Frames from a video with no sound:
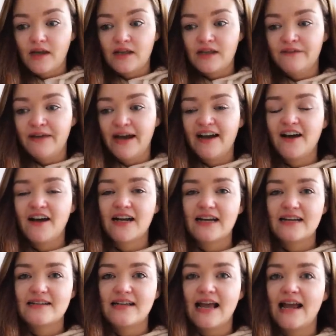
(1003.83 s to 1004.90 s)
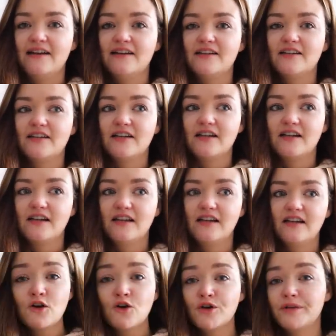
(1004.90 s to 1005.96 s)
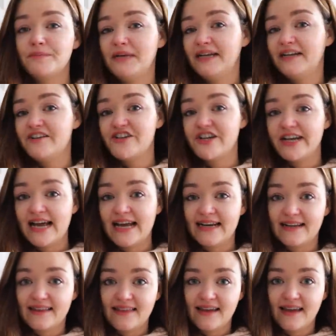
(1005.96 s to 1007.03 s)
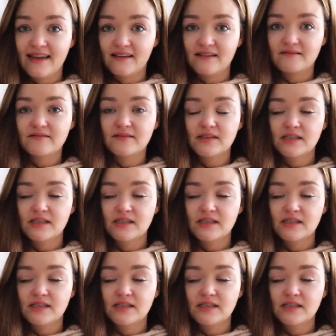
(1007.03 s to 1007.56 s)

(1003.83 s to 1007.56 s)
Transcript: The vet kind of said, could have been a genetic thing,